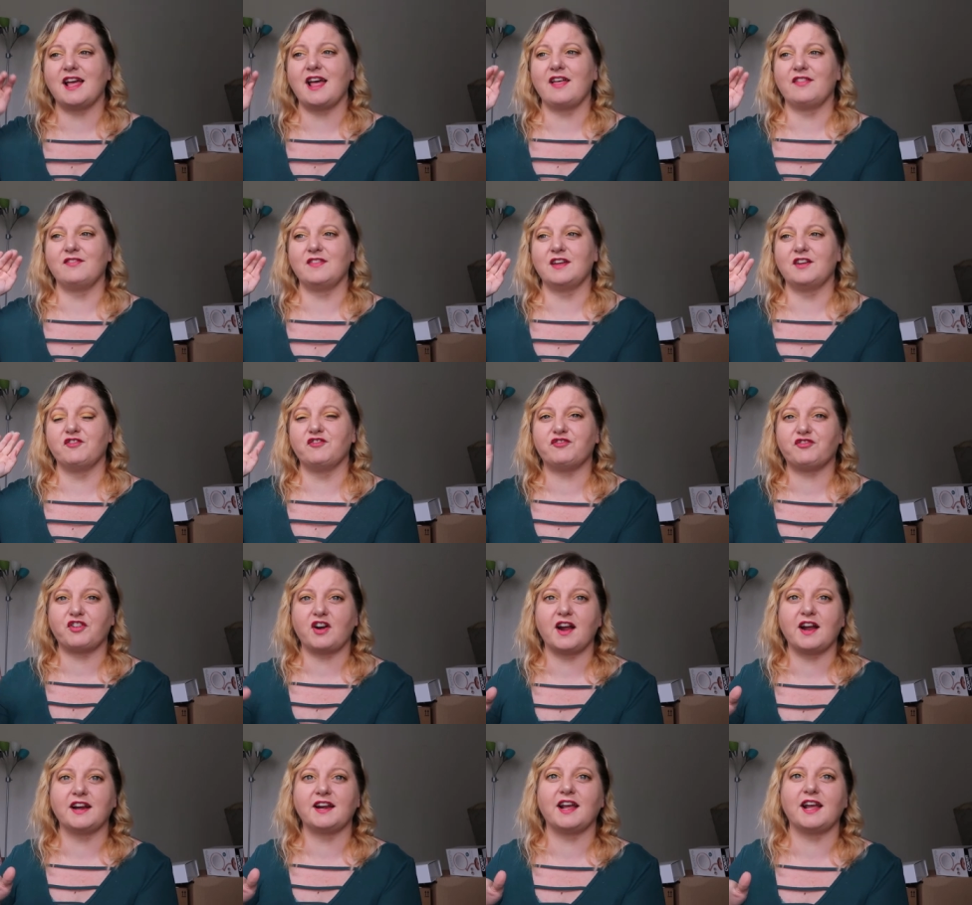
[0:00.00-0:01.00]
And then
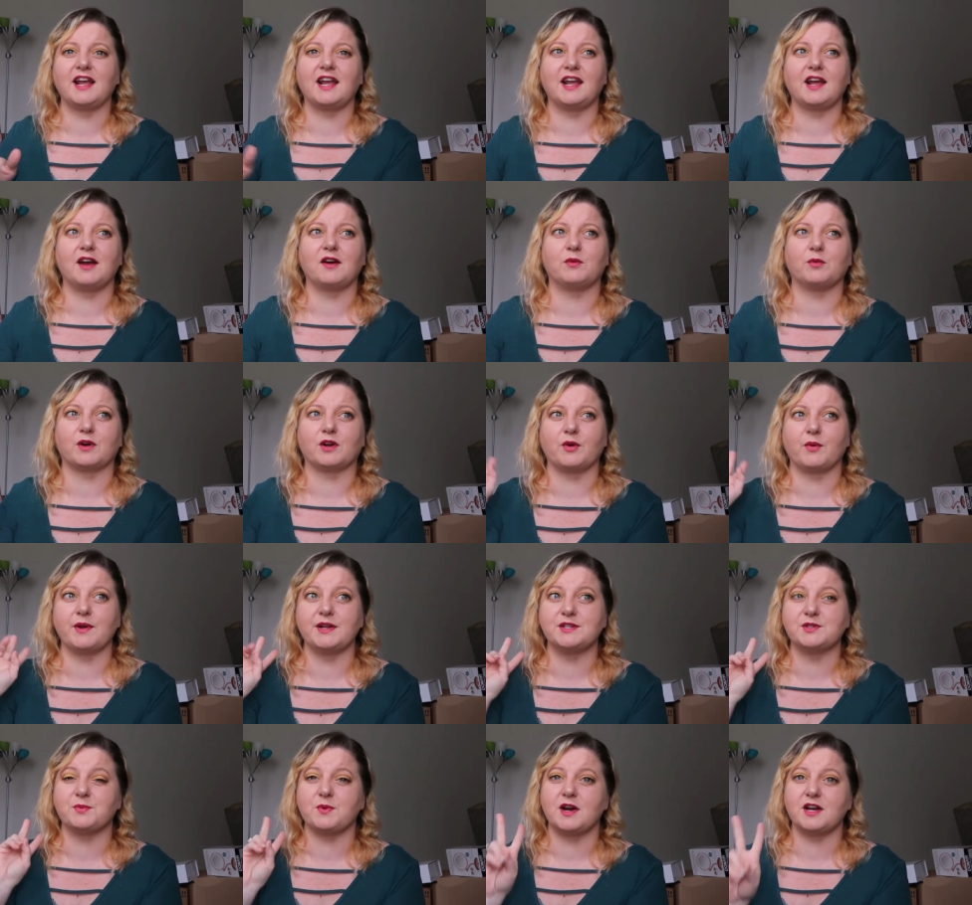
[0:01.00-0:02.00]
Friday, we're
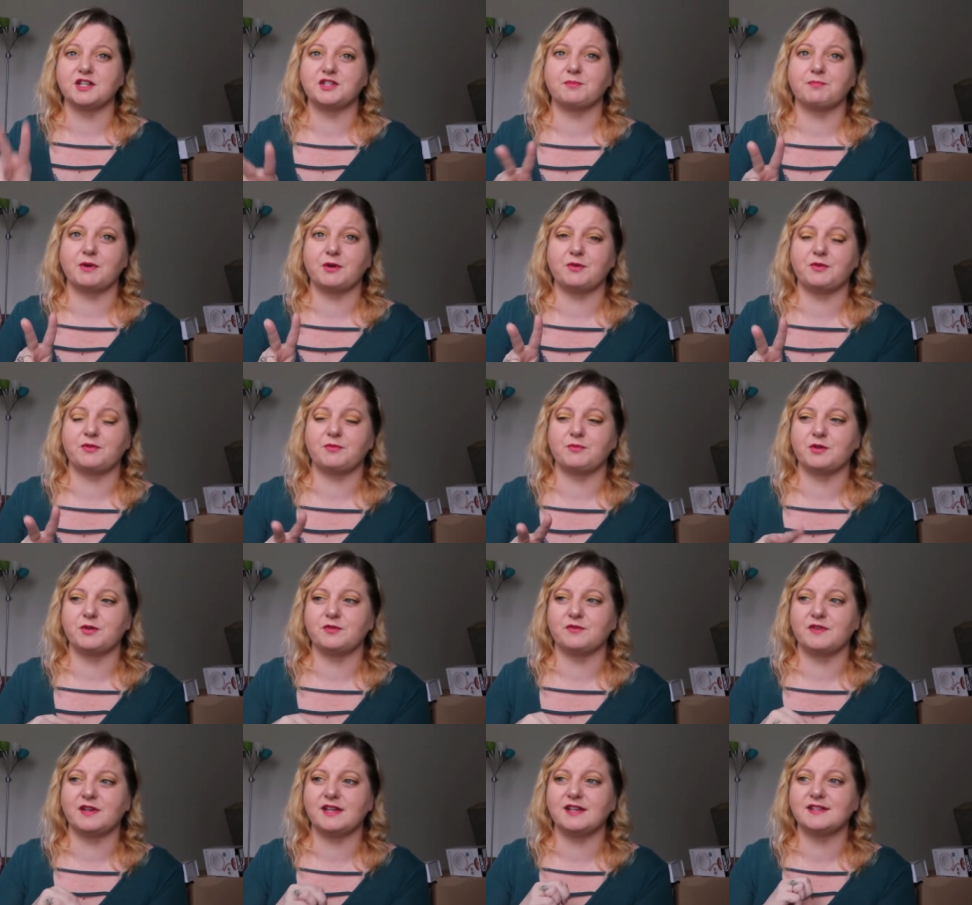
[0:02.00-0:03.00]
going to watch both
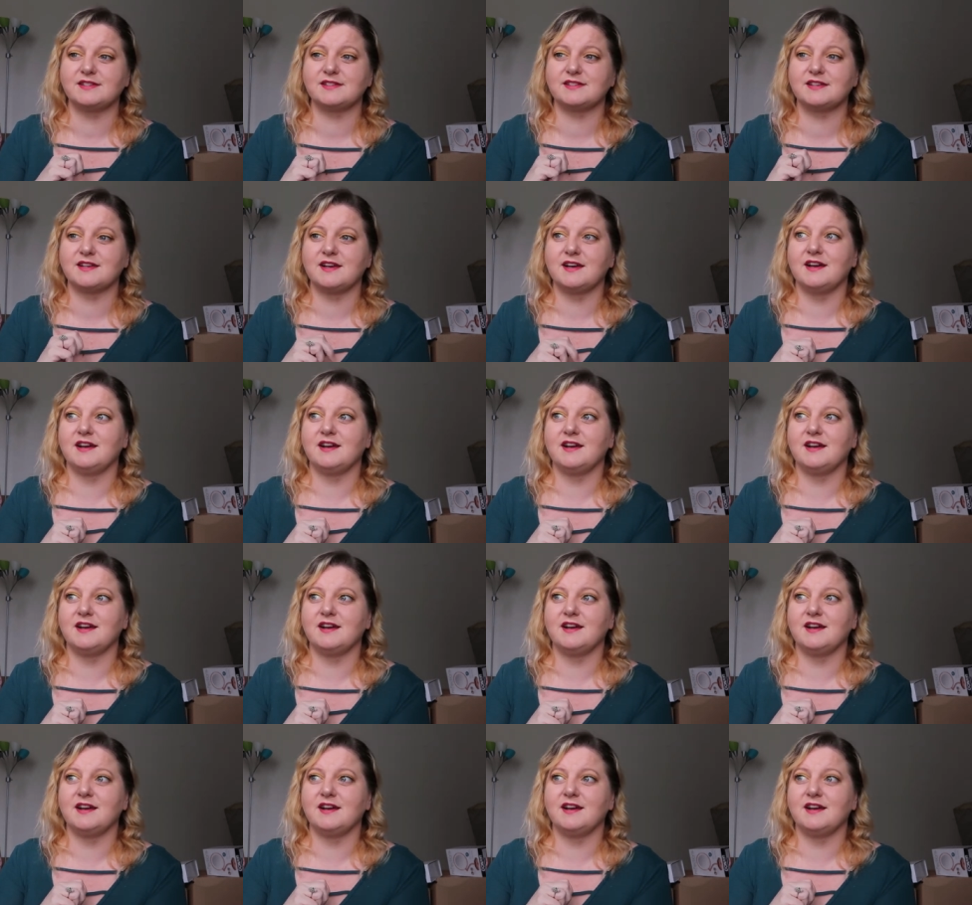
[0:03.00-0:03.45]
movies.